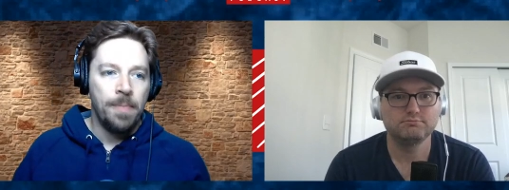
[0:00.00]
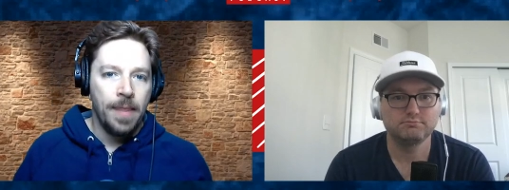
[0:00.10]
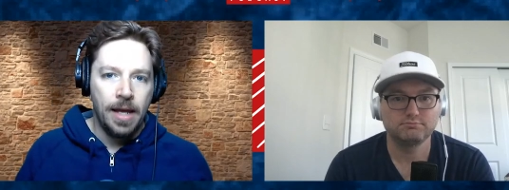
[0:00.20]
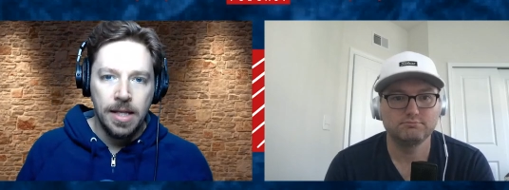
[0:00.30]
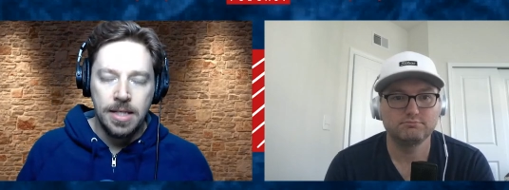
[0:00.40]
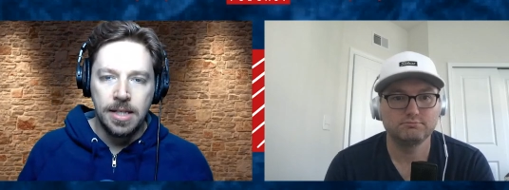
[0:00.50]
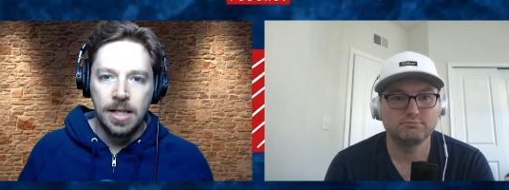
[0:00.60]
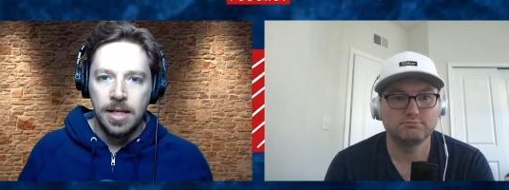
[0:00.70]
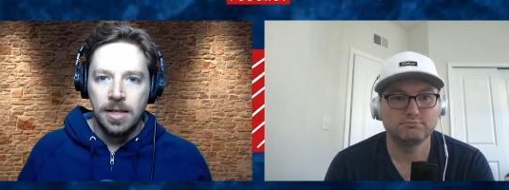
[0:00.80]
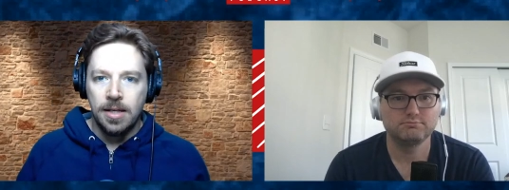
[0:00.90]
Speaker 1: Hey, listen,
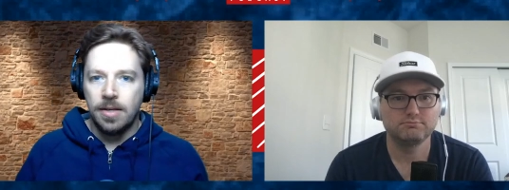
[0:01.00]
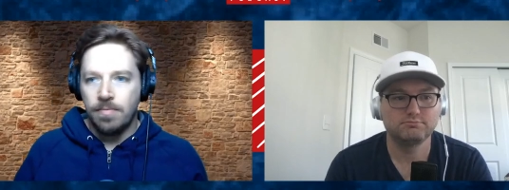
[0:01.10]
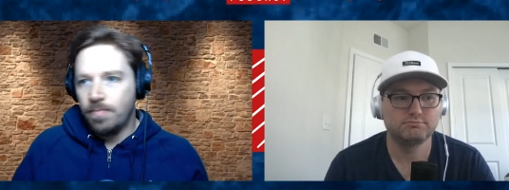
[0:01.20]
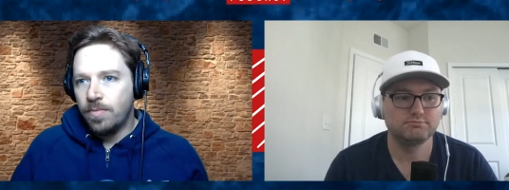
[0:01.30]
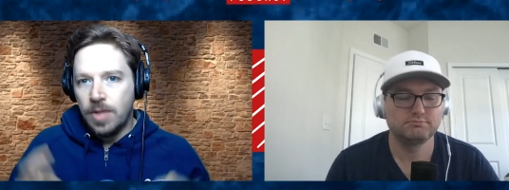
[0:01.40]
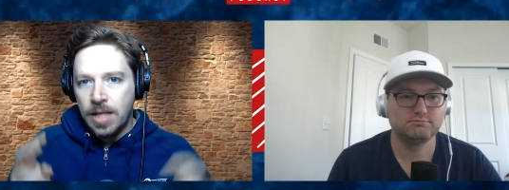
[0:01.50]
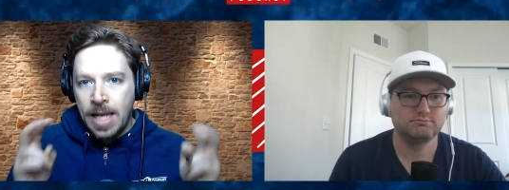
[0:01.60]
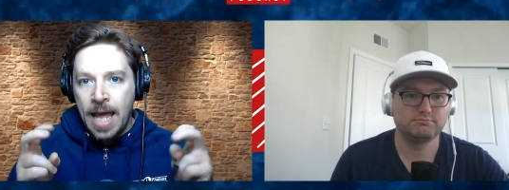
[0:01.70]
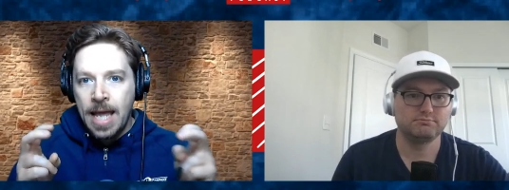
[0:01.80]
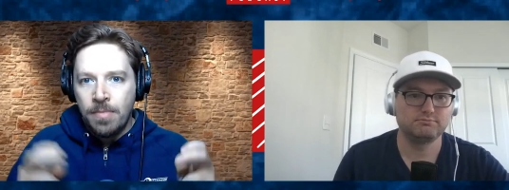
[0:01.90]
the
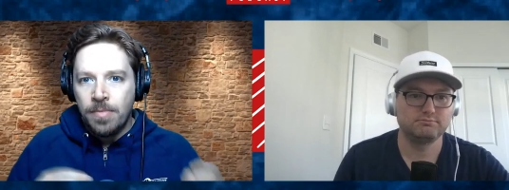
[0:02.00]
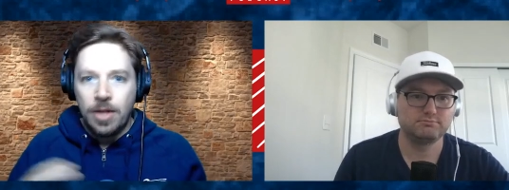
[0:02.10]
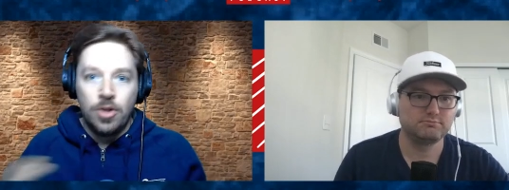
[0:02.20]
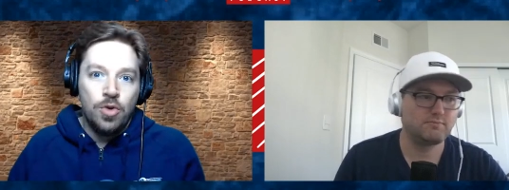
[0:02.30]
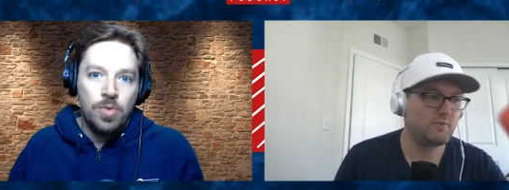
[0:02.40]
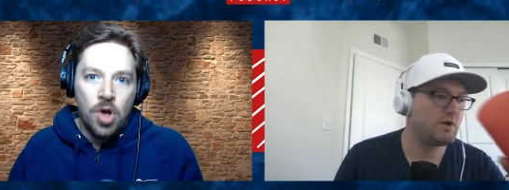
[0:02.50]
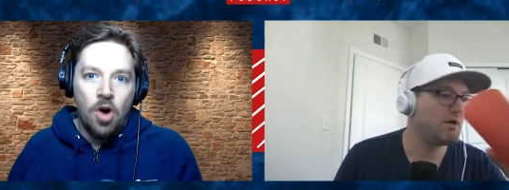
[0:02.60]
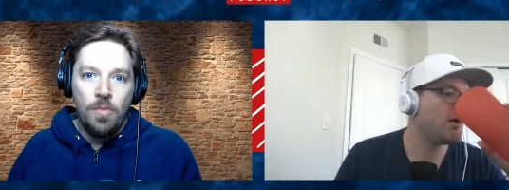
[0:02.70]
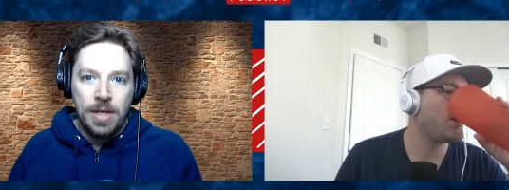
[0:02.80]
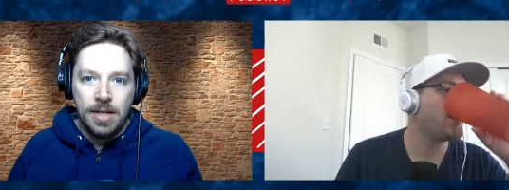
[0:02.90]
name that you
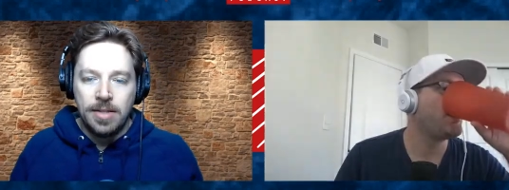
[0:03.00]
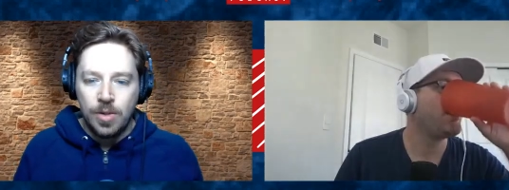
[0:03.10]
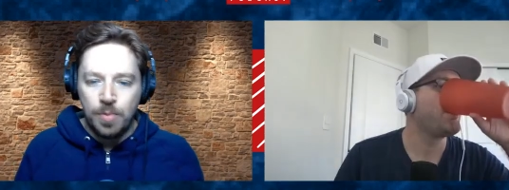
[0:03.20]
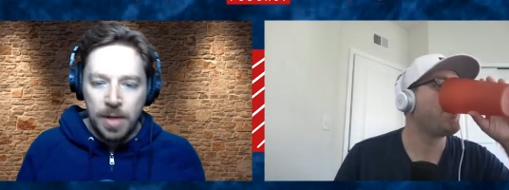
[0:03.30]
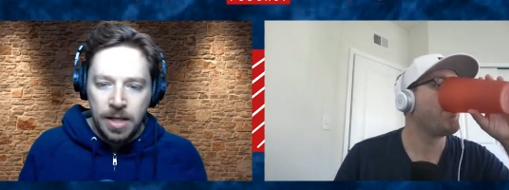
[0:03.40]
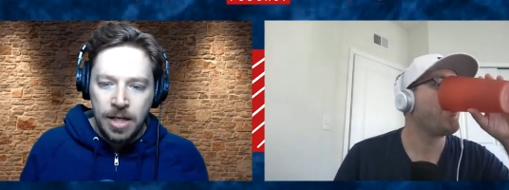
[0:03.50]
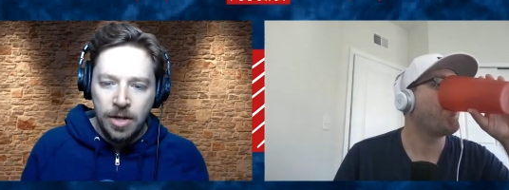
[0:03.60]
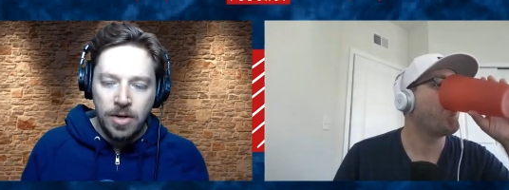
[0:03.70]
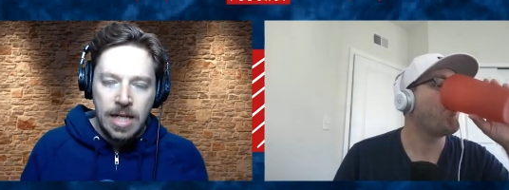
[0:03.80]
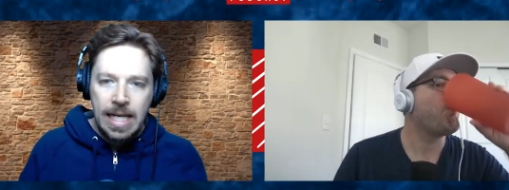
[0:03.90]
know because he's been
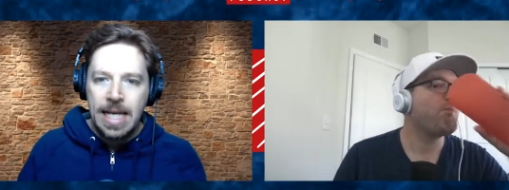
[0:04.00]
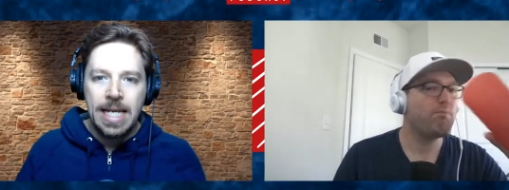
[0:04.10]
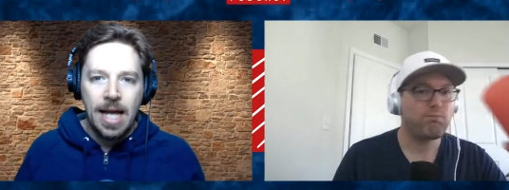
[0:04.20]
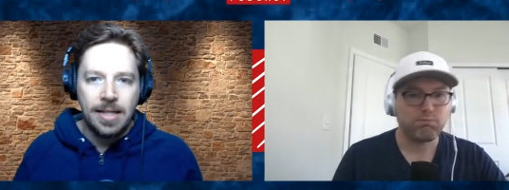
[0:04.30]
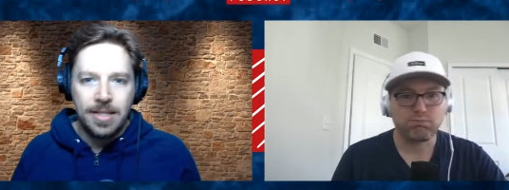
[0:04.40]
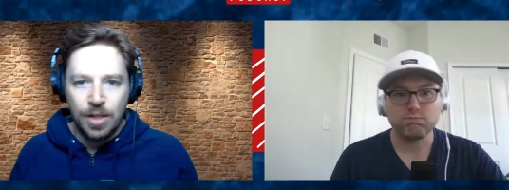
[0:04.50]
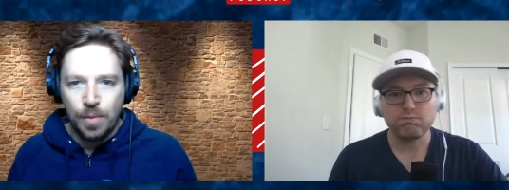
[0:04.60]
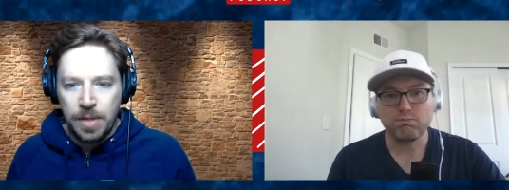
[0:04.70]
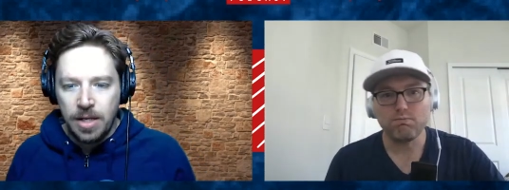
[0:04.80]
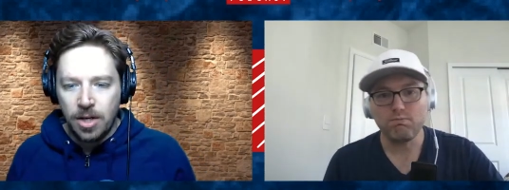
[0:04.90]
here need not still
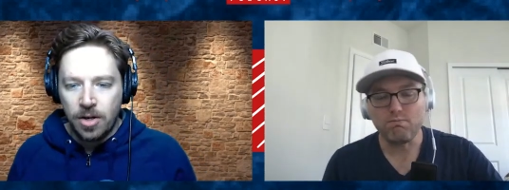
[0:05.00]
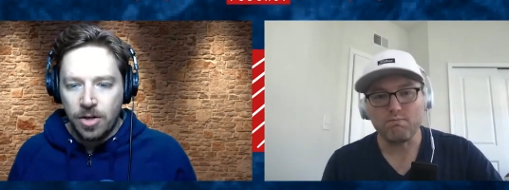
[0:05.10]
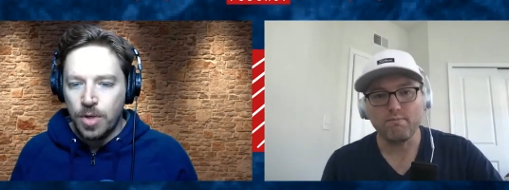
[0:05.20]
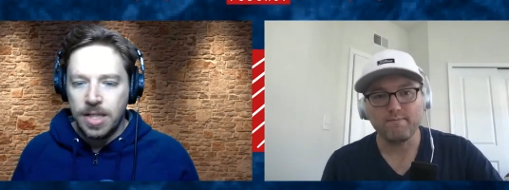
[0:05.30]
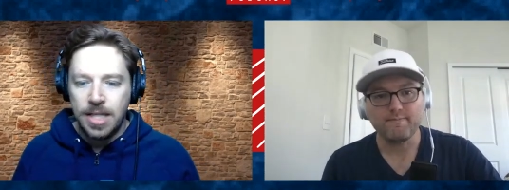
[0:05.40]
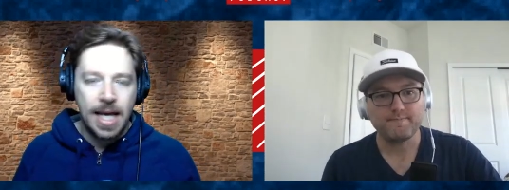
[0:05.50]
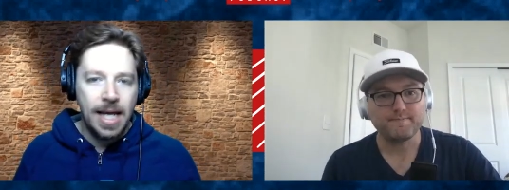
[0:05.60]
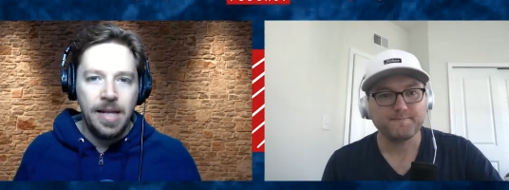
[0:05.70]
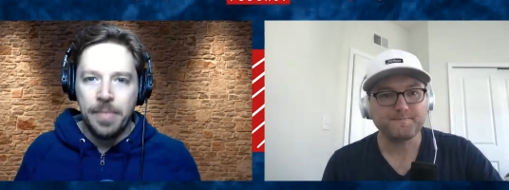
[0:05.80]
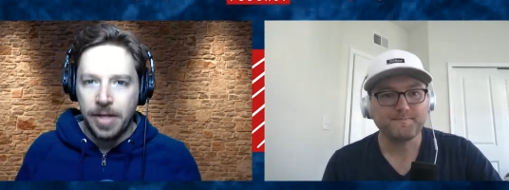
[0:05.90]
be here. You can take
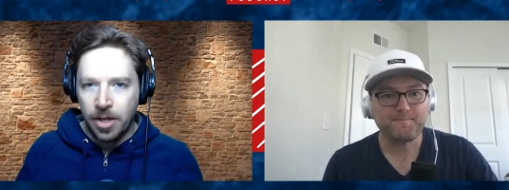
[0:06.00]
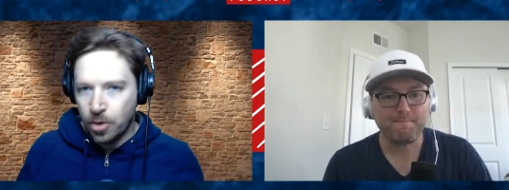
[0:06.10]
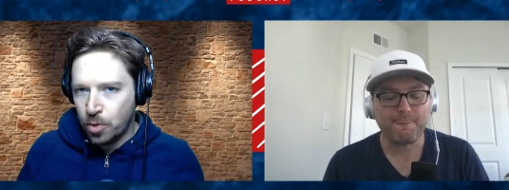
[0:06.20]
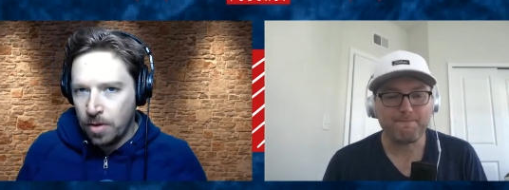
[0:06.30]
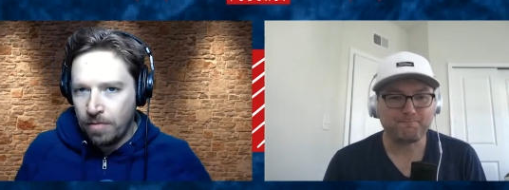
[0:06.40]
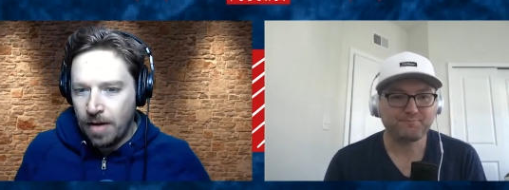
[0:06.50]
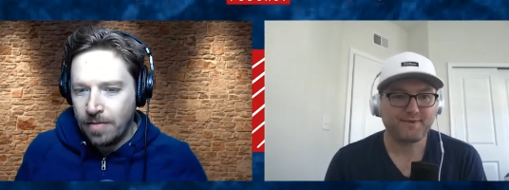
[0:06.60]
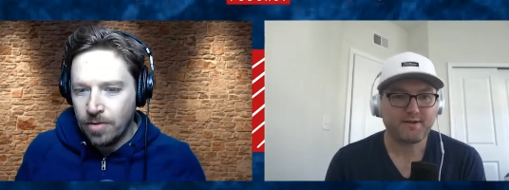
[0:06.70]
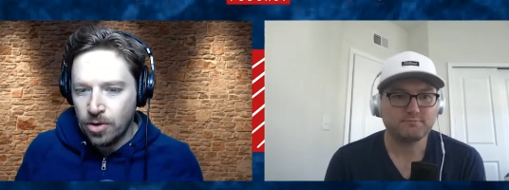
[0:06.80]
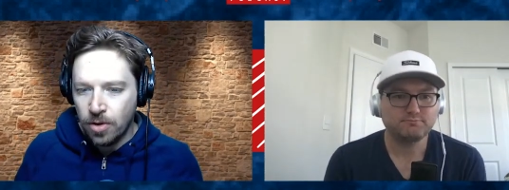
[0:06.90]
anybody under
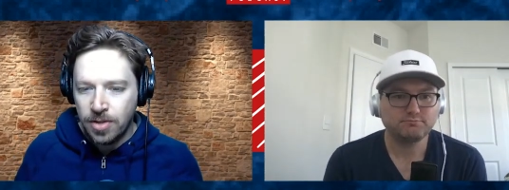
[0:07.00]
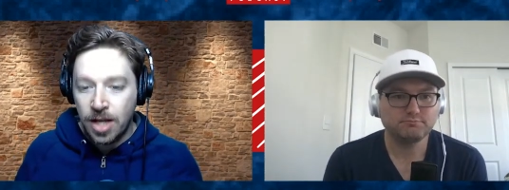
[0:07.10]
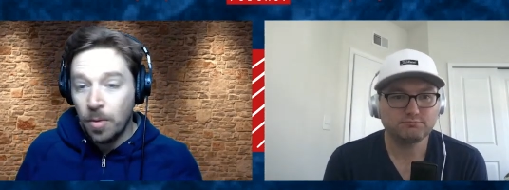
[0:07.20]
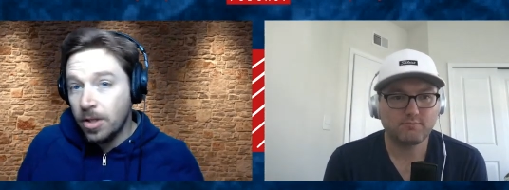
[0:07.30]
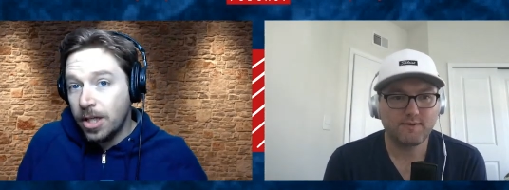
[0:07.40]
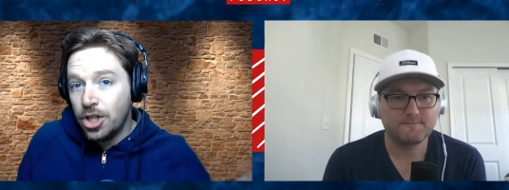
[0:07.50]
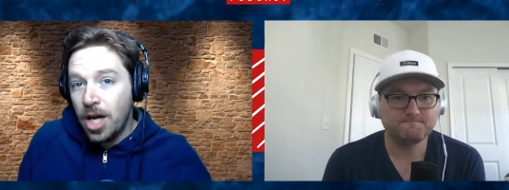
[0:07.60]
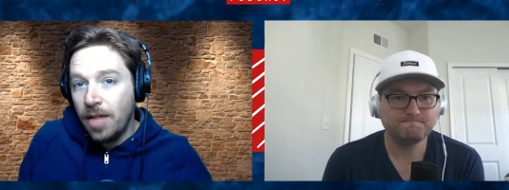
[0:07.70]
25 years old and say, we're going to take a shot on